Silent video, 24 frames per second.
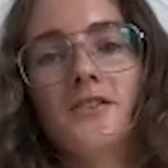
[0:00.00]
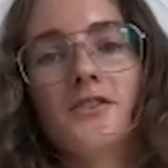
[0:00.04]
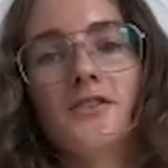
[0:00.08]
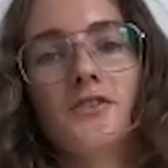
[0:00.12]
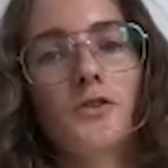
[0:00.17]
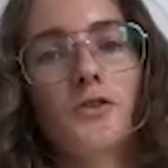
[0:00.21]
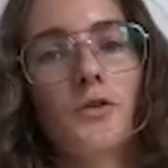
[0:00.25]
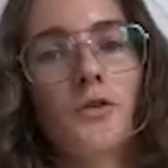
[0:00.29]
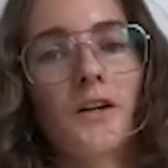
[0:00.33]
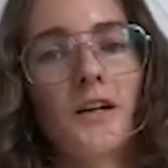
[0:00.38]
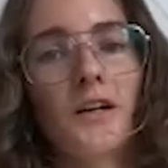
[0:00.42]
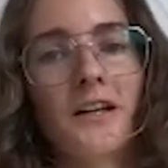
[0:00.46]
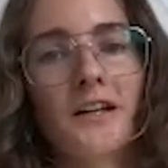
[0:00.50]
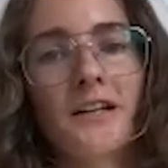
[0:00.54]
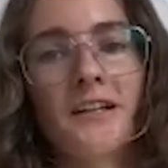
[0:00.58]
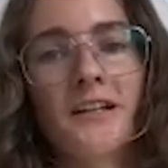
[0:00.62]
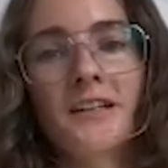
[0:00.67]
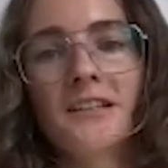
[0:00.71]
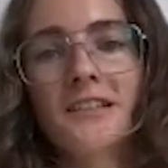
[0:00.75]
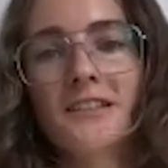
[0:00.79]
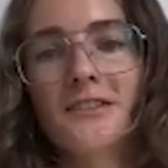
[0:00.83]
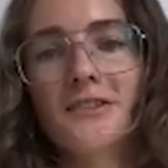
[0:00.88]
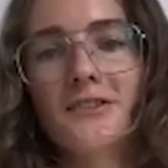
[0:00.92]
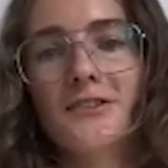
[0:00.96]

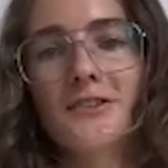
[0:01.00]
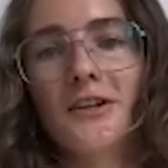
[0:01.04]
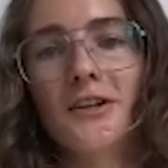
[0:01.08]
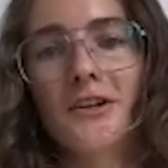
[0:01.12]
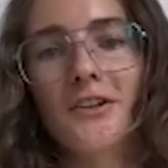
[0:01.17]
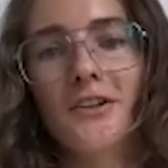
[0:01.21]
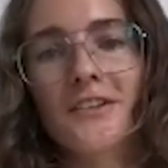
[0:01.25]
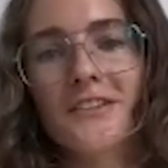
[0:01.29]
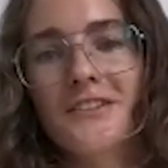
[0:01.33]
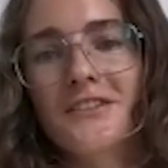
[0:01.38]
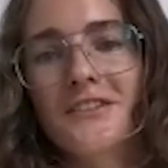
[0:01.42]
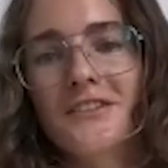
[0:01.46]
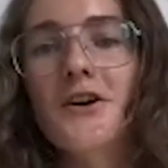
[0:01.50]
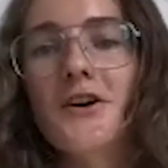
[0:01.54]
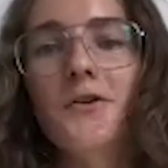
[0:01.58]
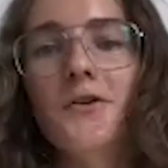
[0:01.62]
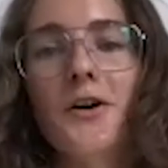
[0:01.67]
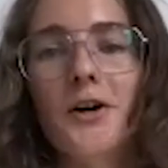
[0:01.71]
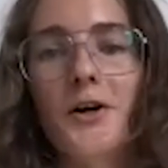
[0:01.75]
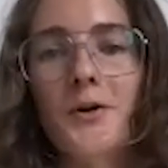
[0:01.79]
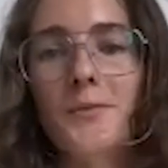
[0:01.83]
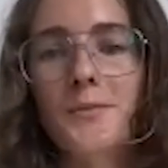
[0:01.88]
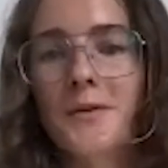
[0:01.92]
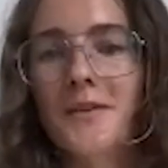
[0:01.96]
sure. So no
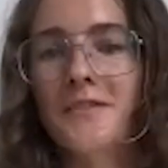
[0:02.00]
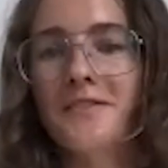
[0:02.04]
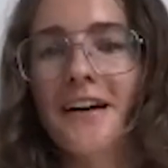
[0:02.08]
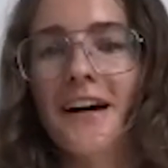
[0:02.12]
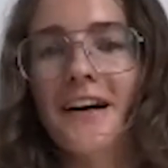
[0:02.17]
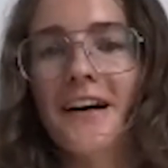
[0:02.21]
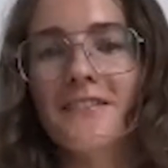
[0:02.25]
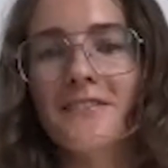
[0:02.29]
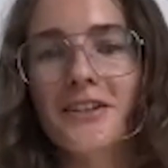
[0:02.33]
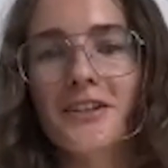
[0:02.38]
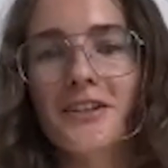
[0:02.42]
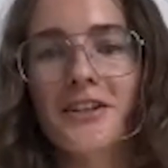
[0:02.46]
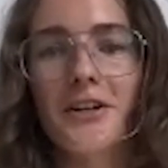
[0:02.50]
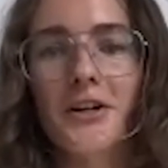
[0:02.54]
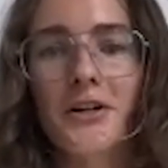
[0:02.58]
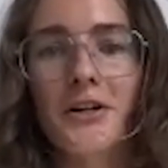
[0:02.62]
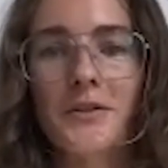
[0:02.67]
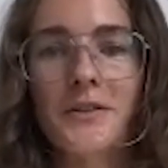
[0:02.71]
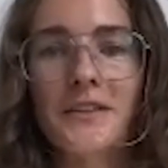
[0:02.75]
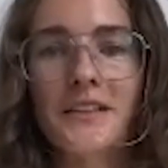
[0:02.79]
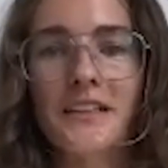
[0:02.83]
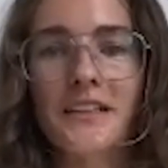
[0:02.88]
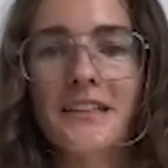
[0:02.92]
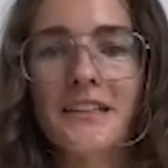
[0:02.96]
hope of ever
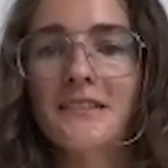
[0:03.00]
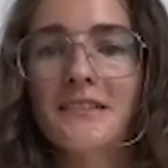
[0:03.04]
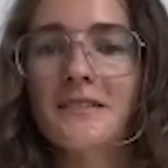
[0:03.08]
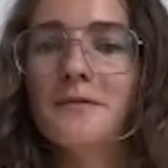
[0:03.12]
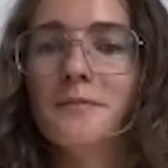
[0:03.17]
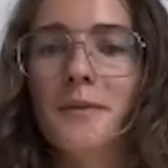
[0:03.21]
owning,